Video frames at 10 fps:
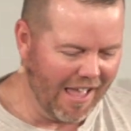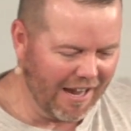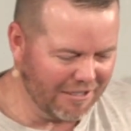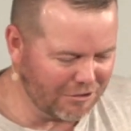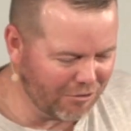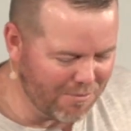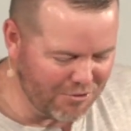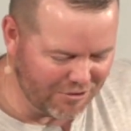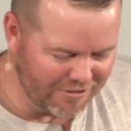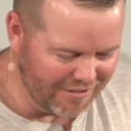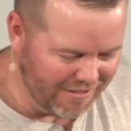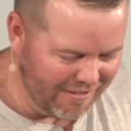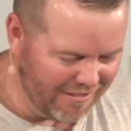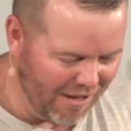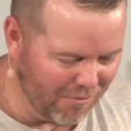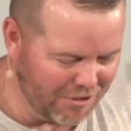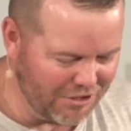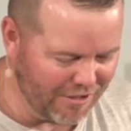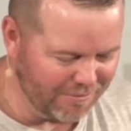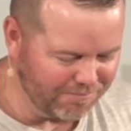I got a scripture I want to
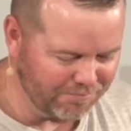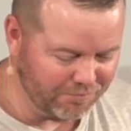share.